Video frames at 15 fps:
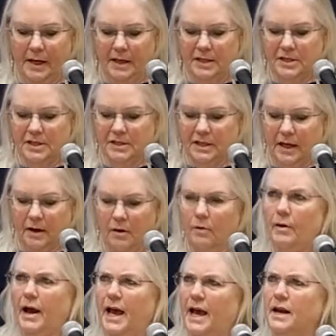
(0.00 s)
And it's just like,
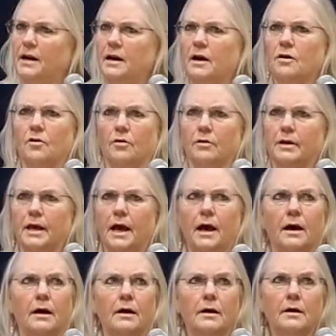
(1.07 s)
oh, I had an uncle.
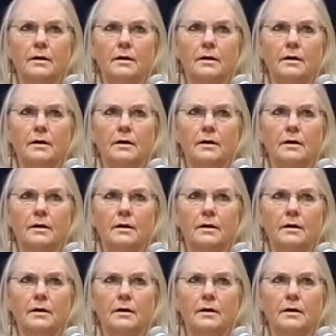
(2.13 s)
Yeah.